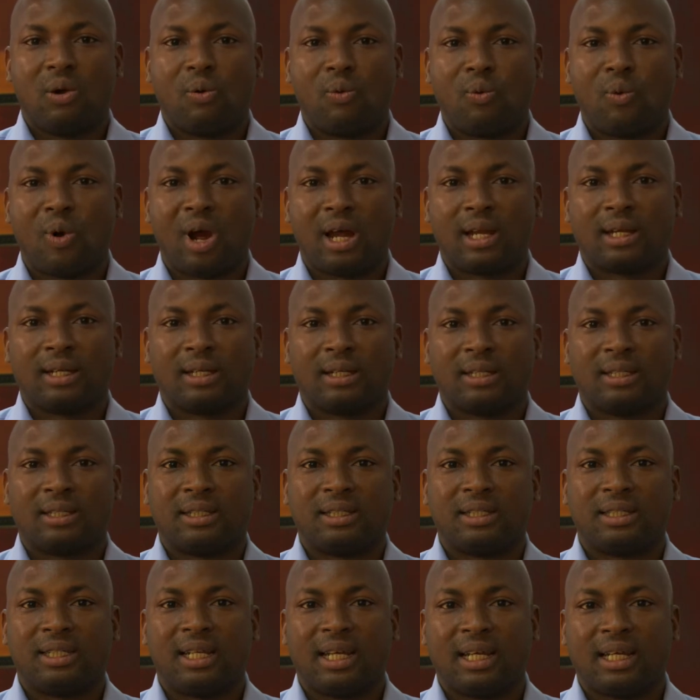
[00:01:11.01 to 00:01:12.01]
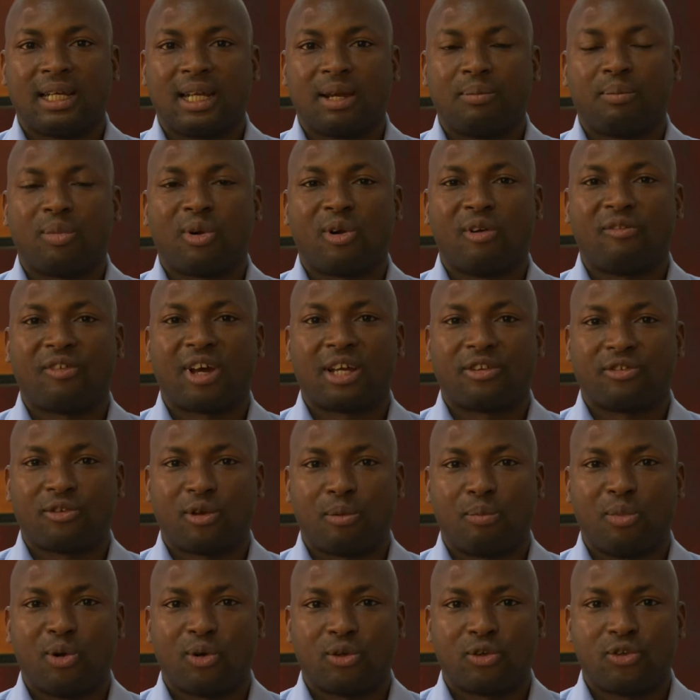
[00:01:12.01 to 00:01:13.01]
One, they can provide
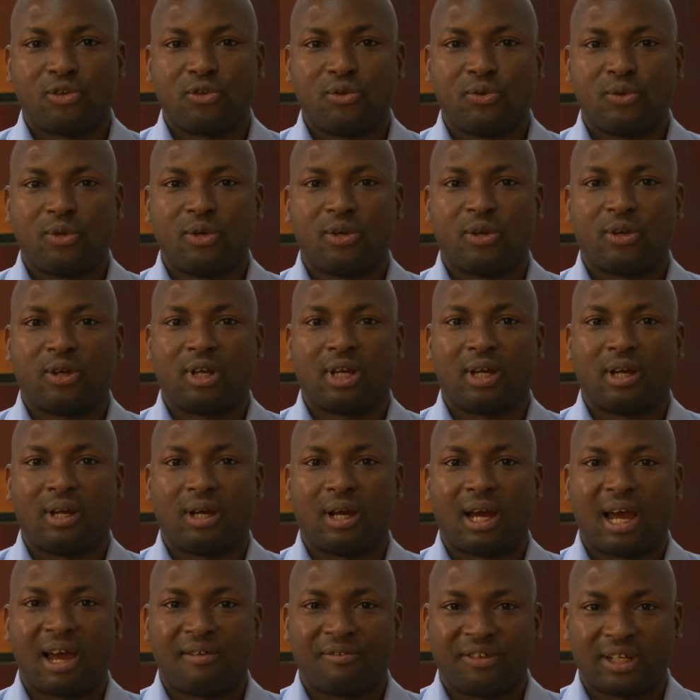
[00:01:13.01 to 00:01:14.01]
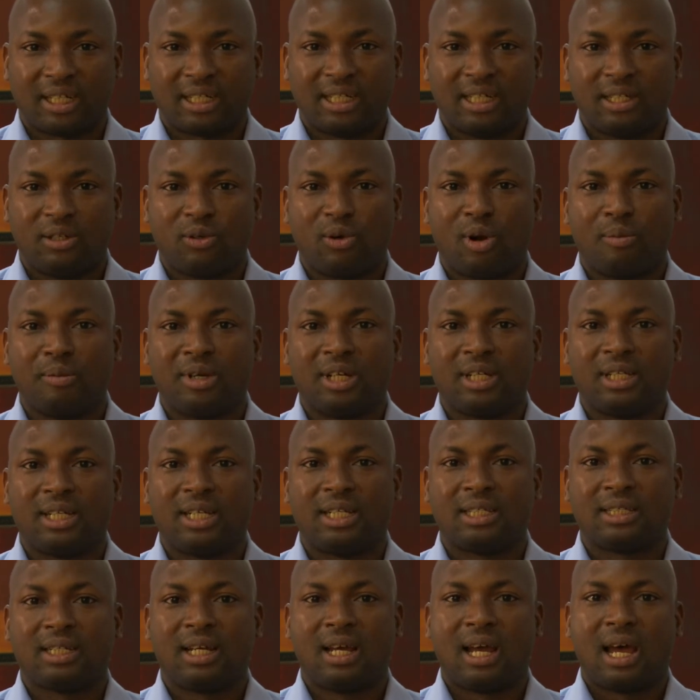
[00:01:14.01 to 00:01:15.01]
support to the uh, affected
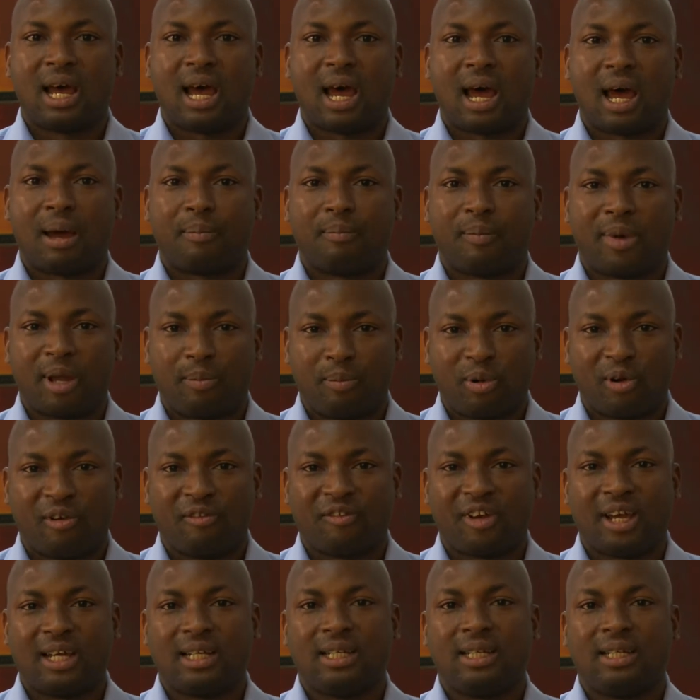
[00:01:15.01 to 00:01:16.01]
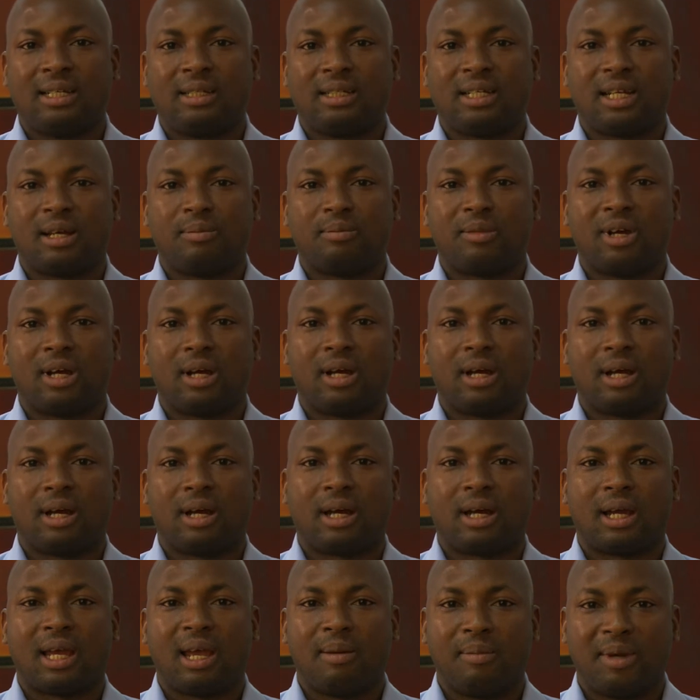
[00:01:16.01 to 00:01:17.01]
communities by providing them
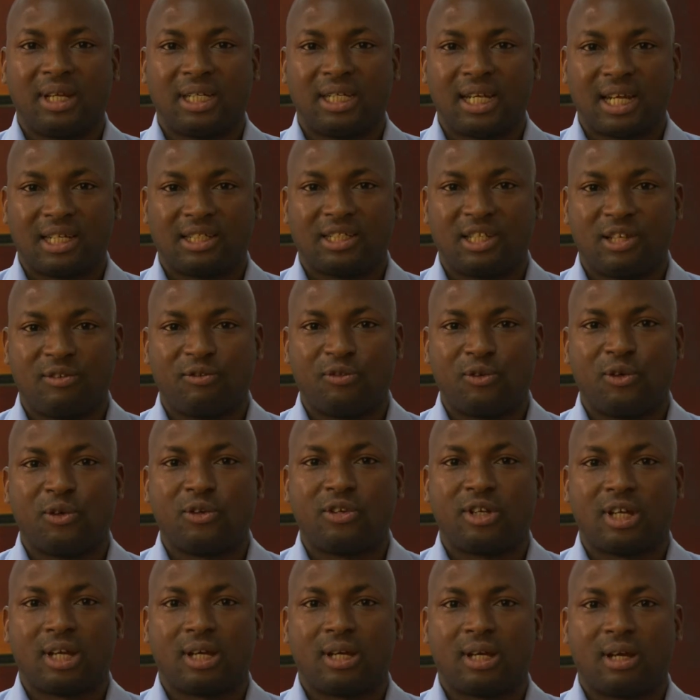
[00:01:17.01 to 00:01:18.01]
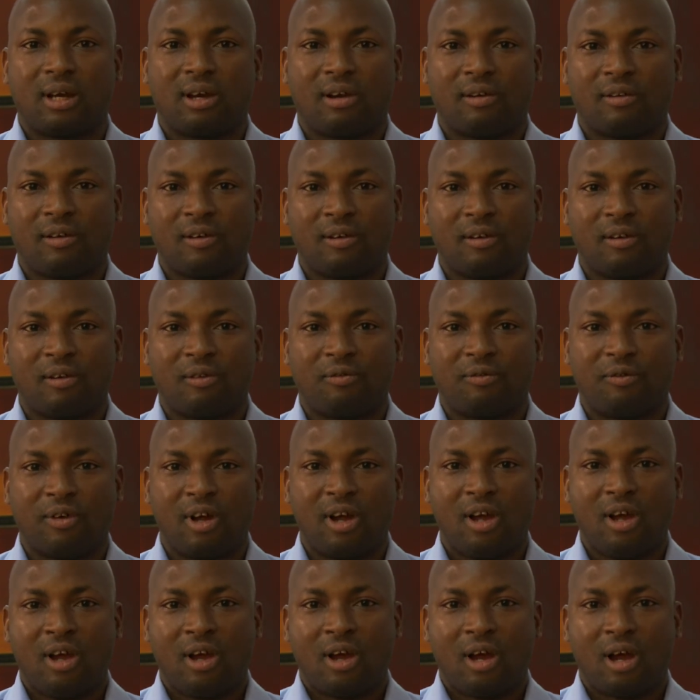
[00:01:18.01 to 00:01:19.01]
emergency food, of,
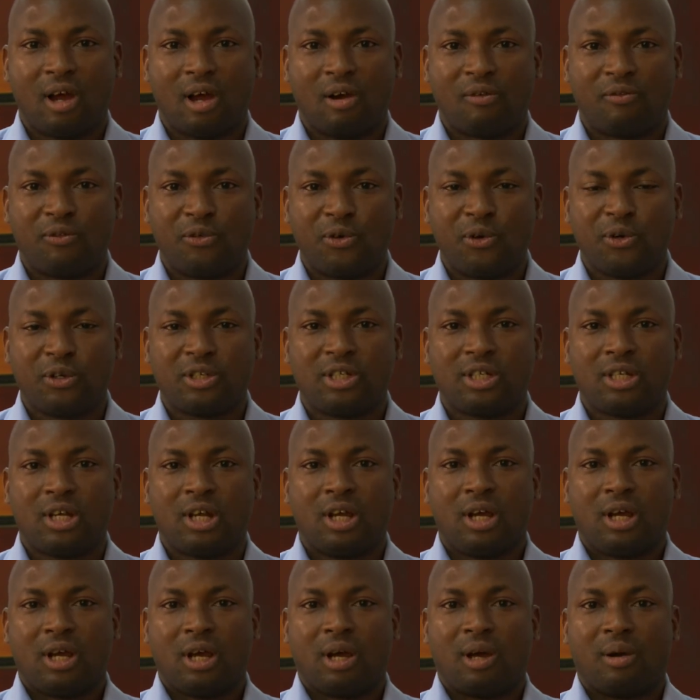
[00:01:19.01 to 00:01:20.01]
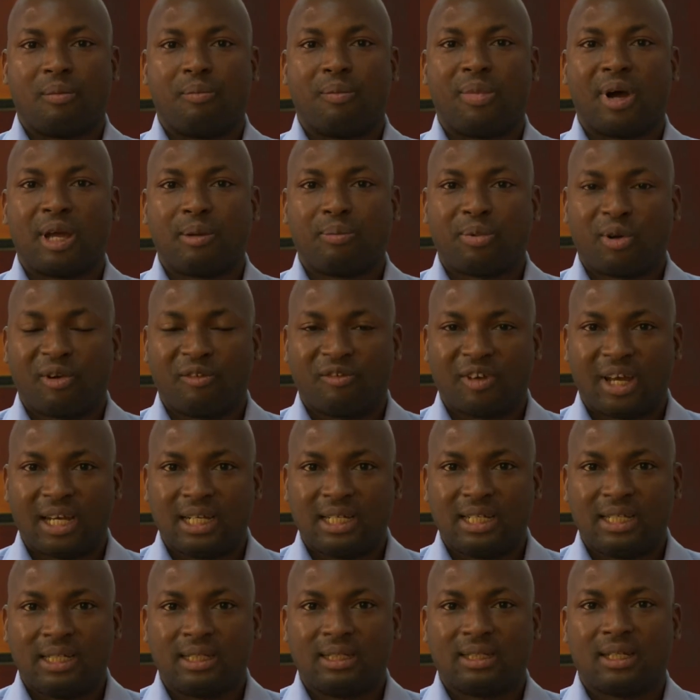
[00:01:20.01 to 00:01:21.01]
food, by
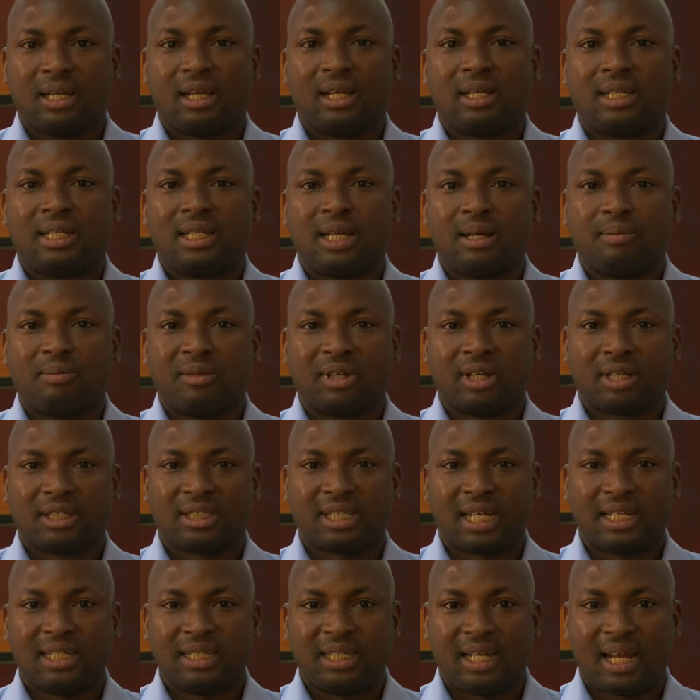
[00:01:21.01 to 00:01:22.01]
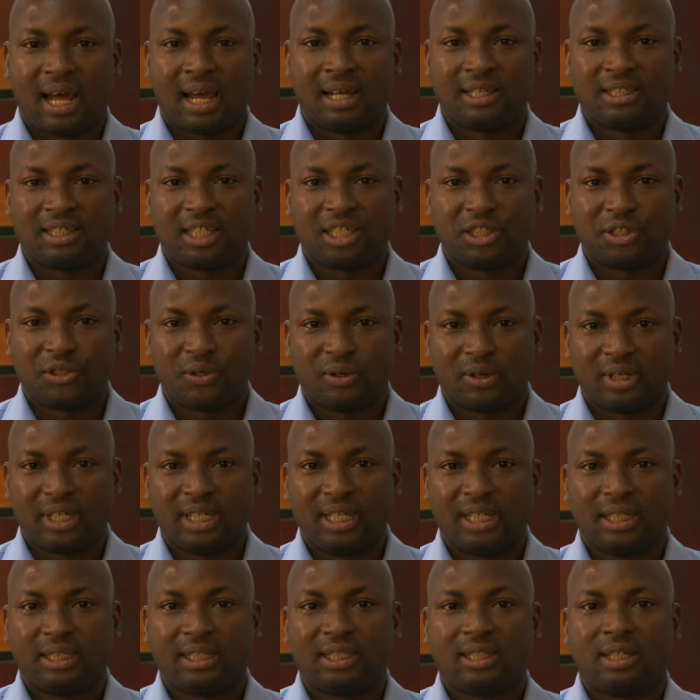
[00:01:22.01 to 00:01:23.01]
providing them sanitization
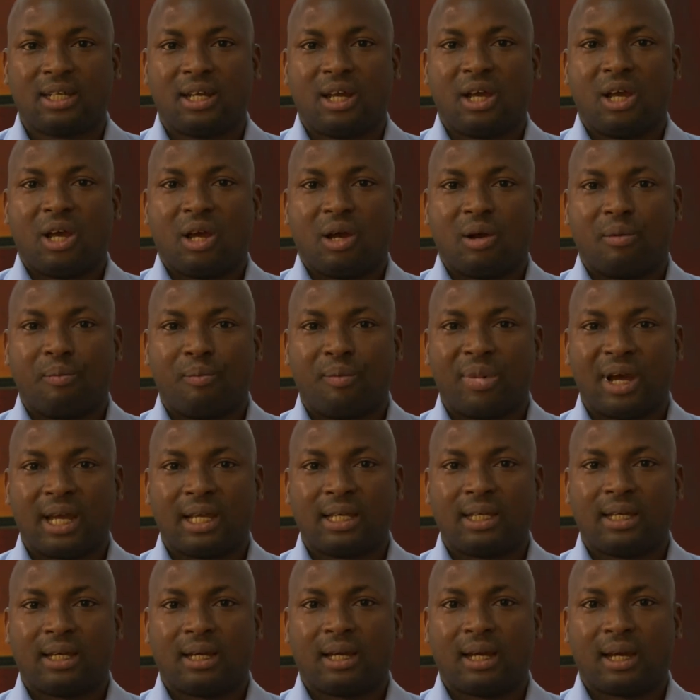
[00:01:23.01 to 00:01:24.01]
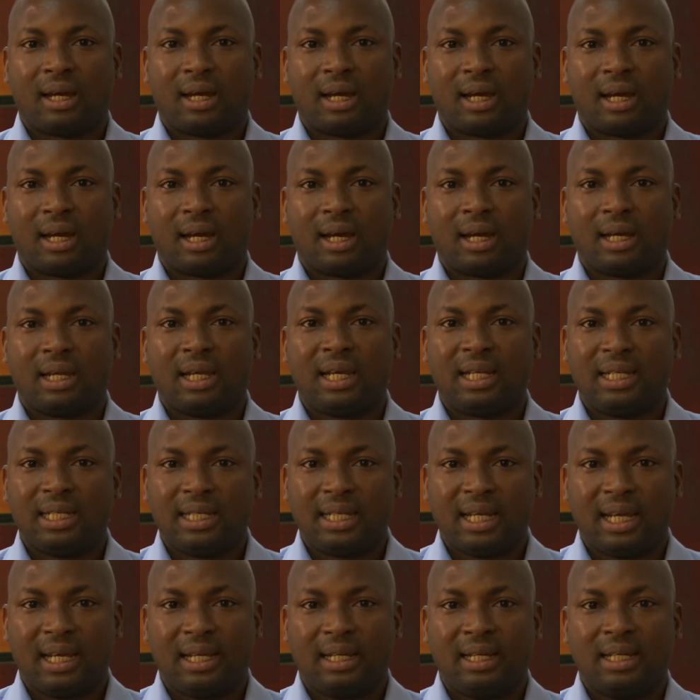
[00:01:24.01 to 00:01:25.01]
kits, by uh,
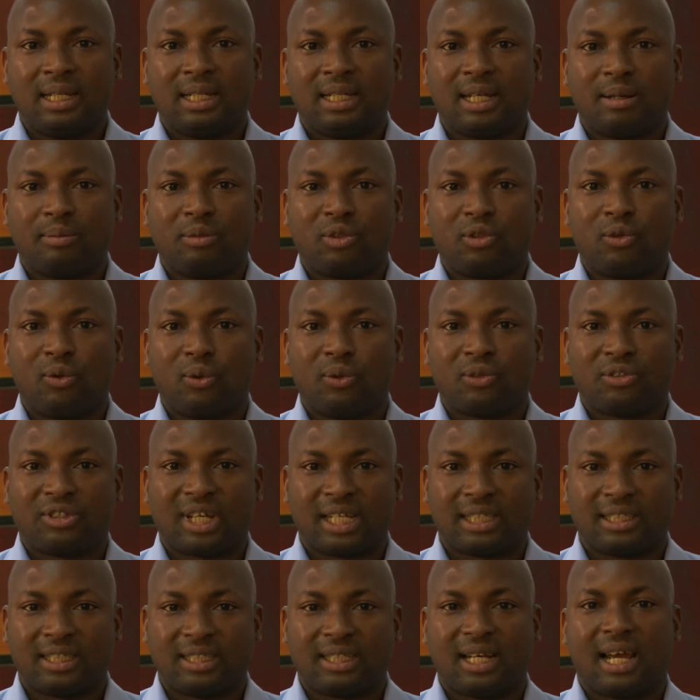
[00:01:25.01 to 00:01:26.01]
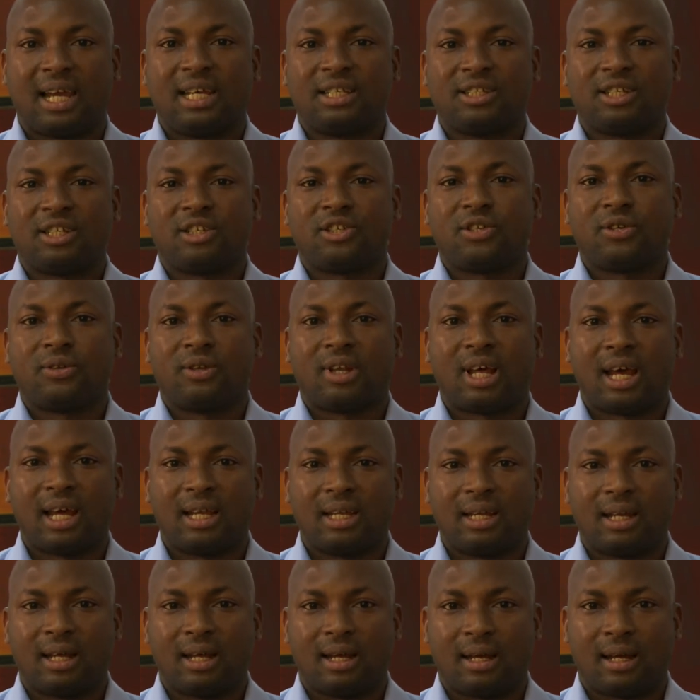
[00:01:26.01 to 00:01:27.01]
educating them through sensitization
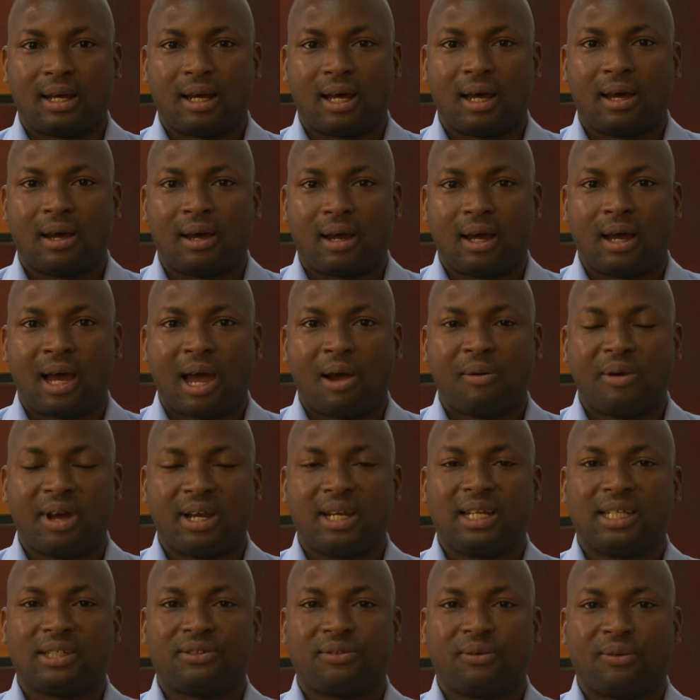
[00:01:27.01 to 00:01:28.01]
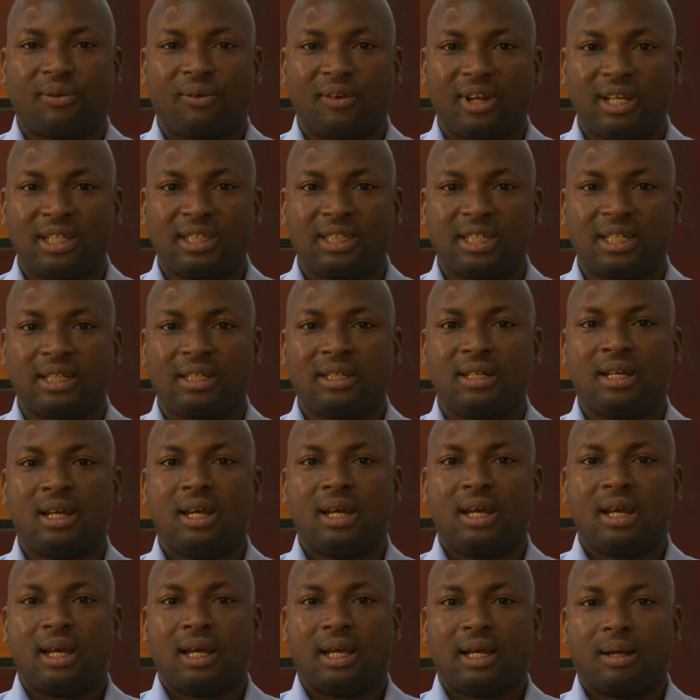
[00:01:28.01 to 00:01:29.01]
and uh, awareness raising,
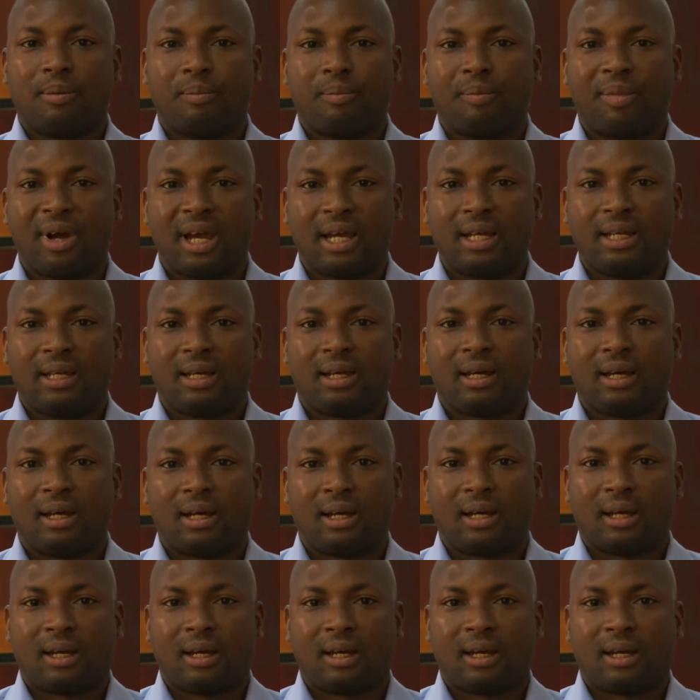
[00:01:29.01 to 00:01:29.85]
by uh,